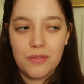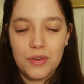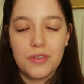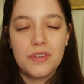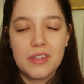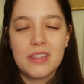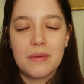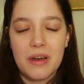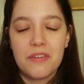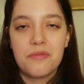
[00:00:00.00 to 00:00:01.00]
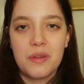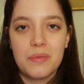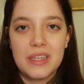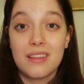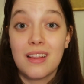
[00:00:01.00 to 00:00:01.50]
For the first time I
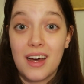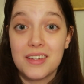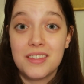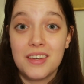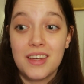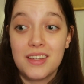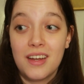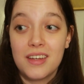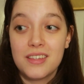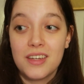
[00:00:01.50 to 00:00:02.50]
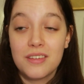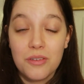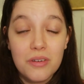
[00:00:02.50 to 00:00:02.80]
filmed this last year, and then I said,